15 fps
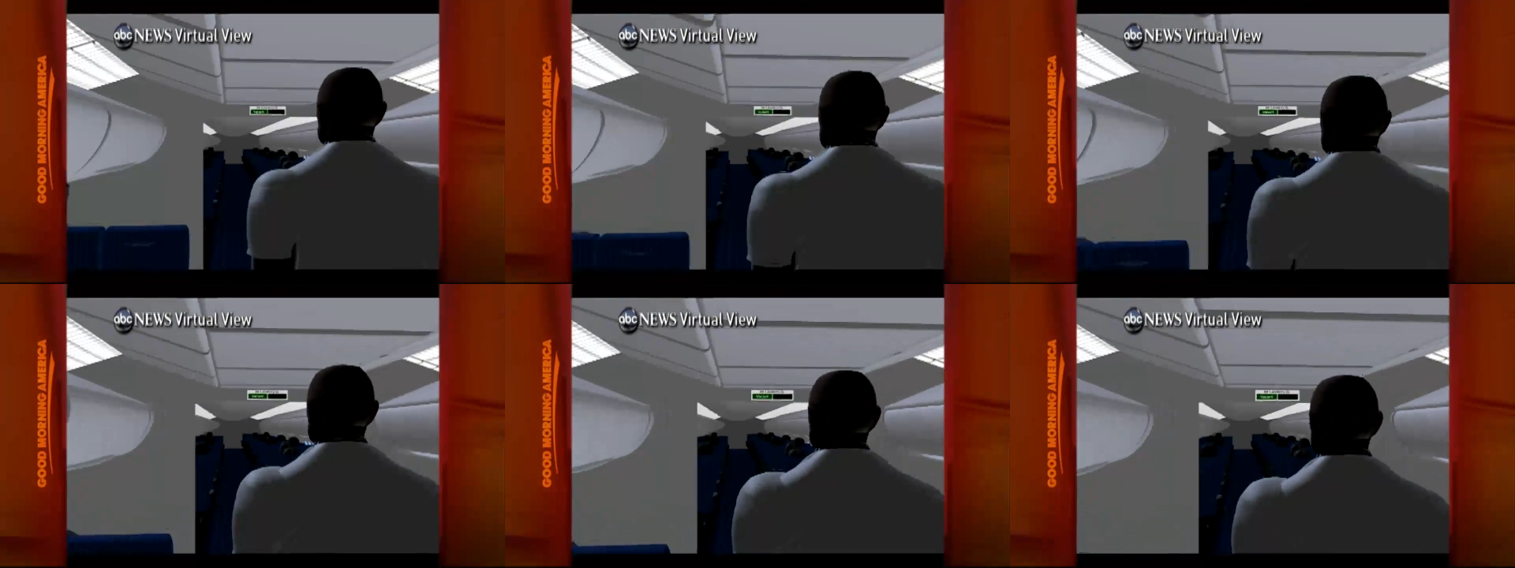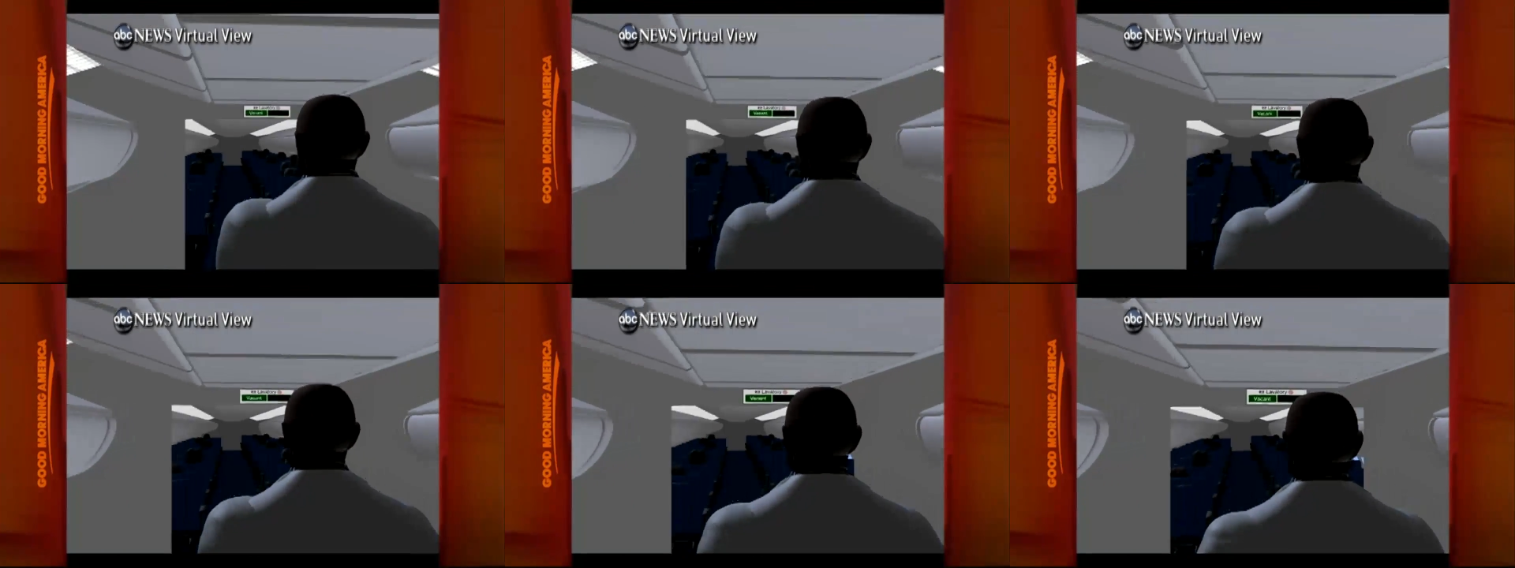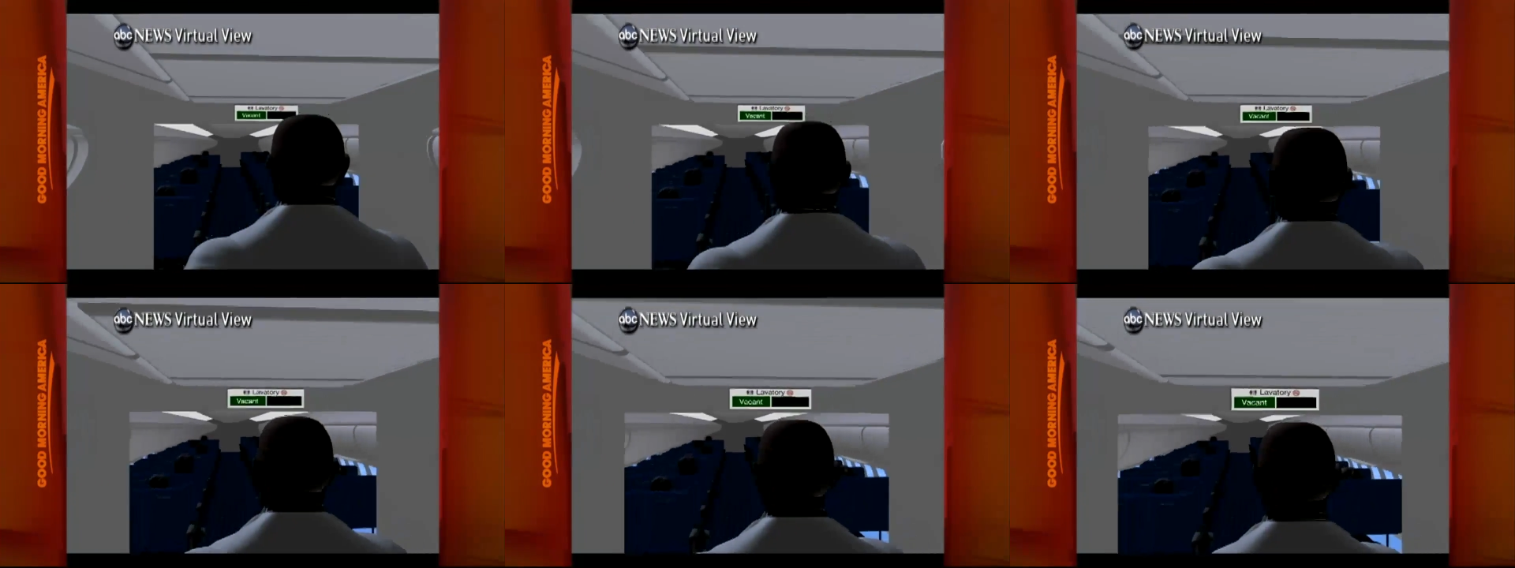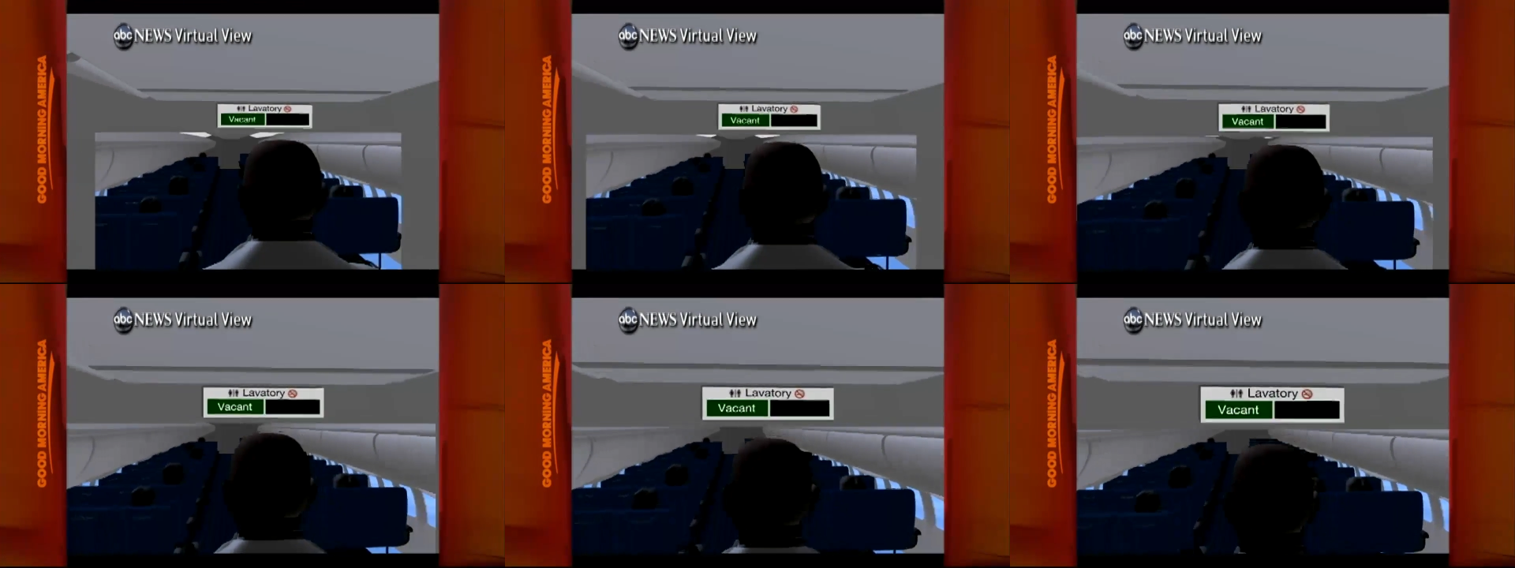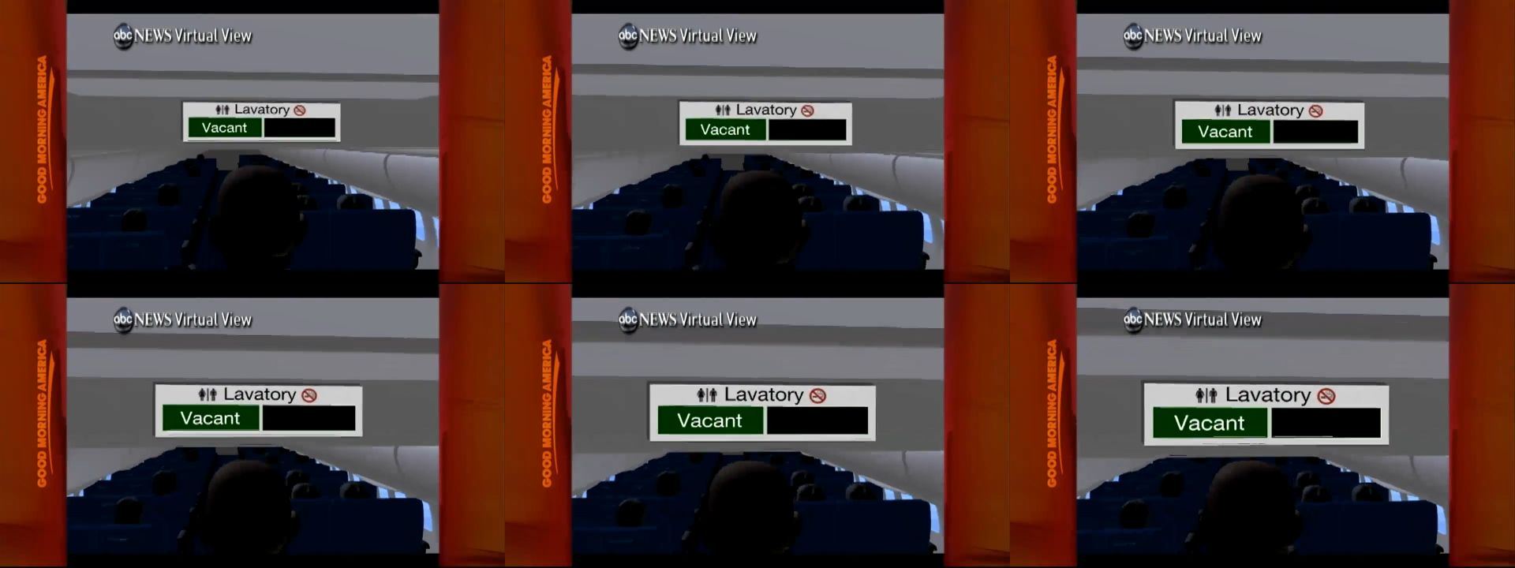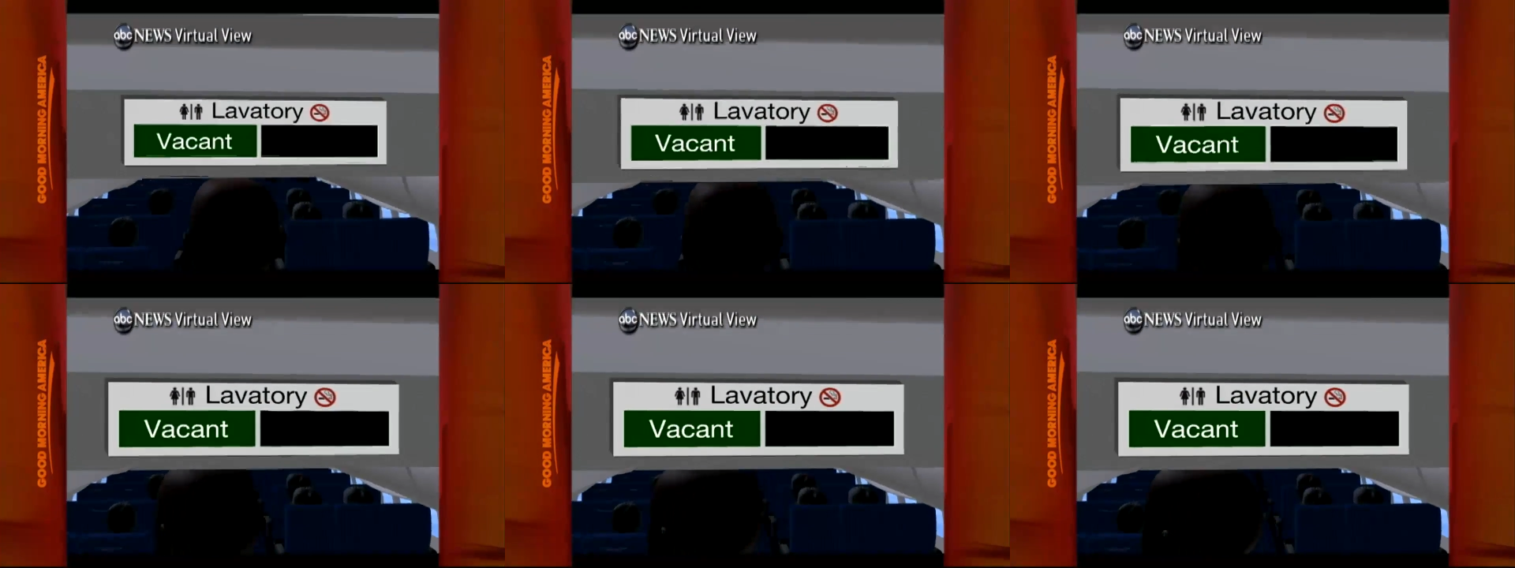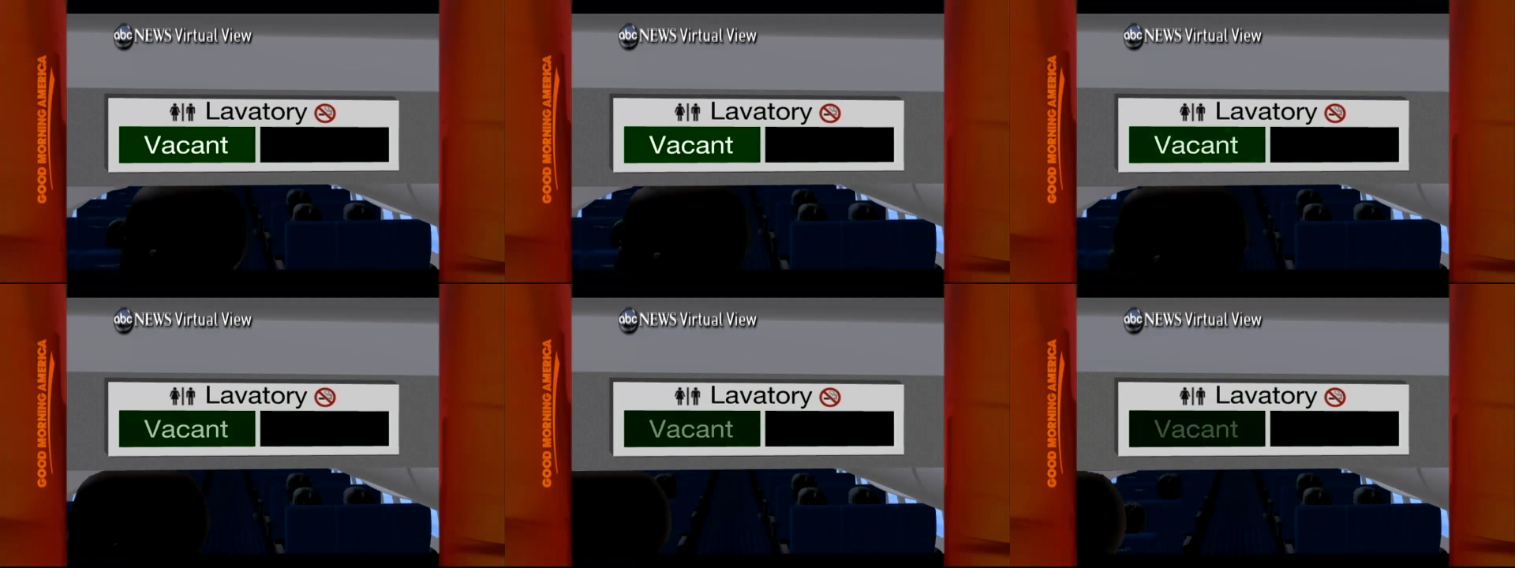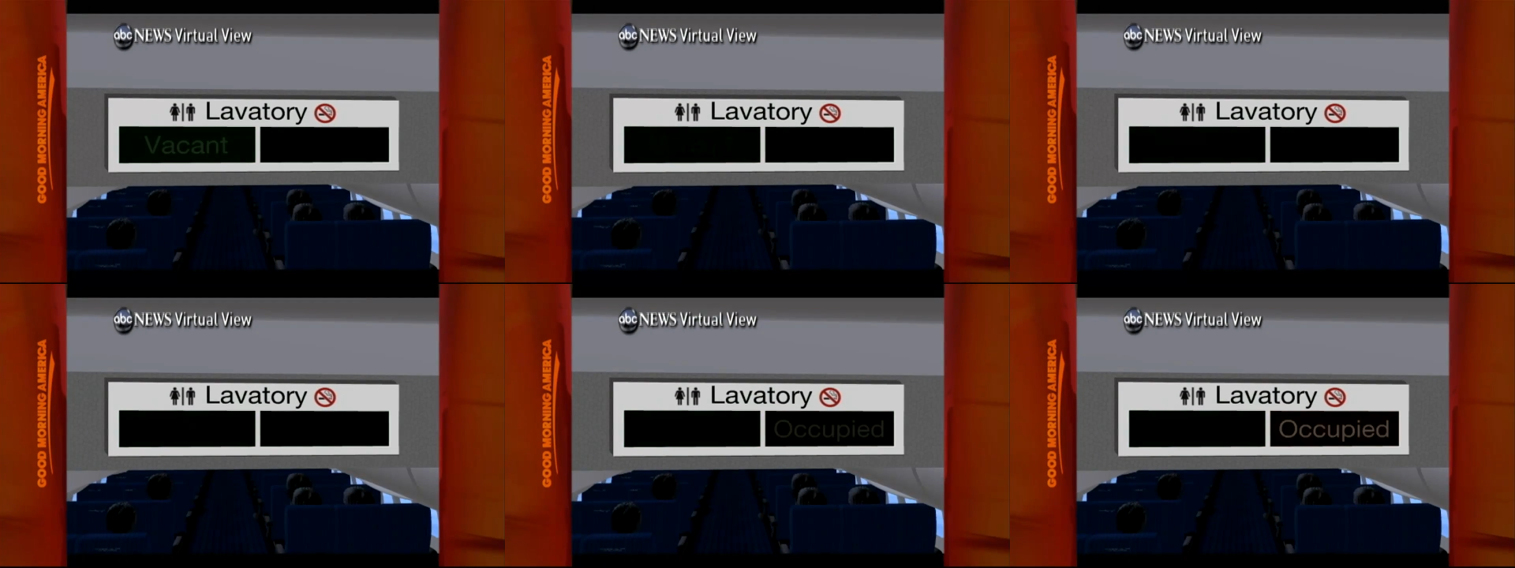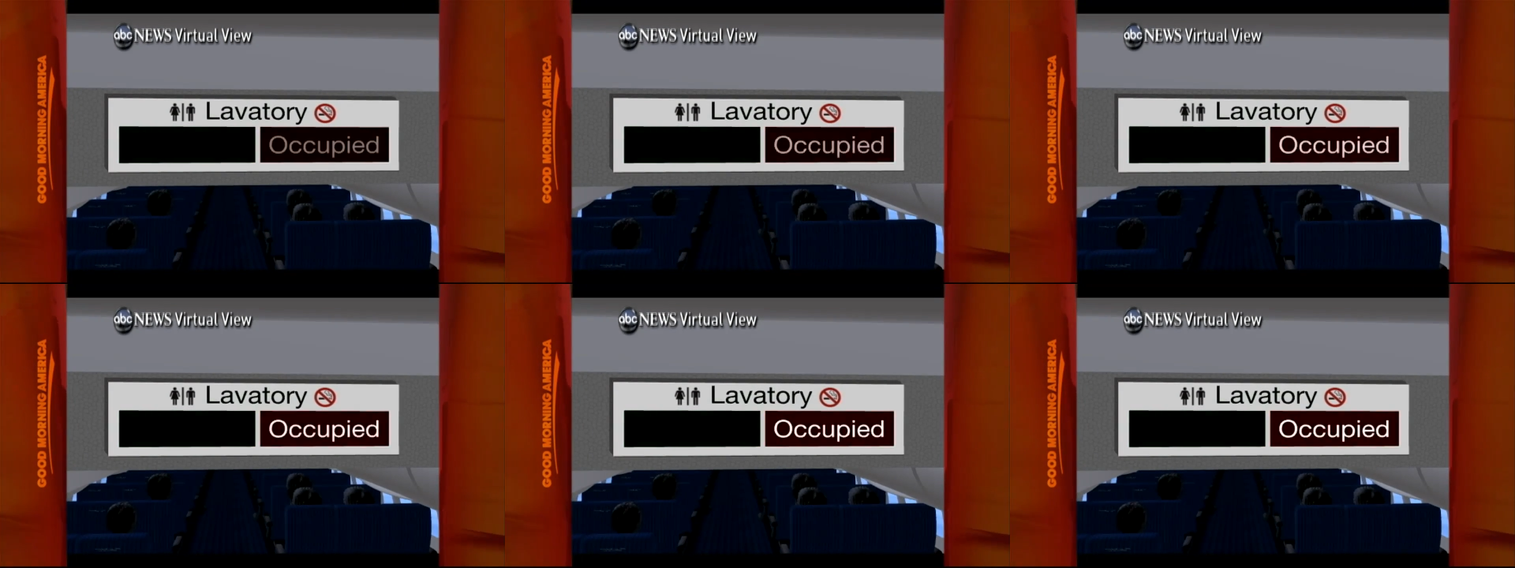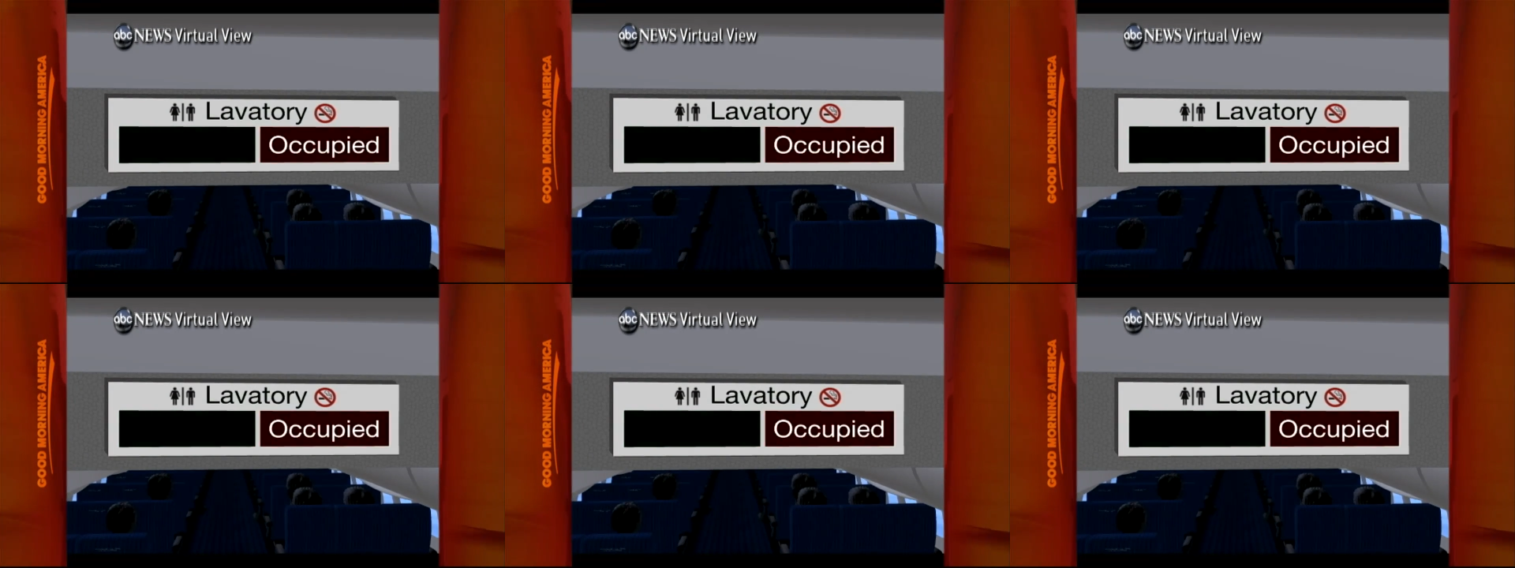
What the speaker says: (no speaker visible)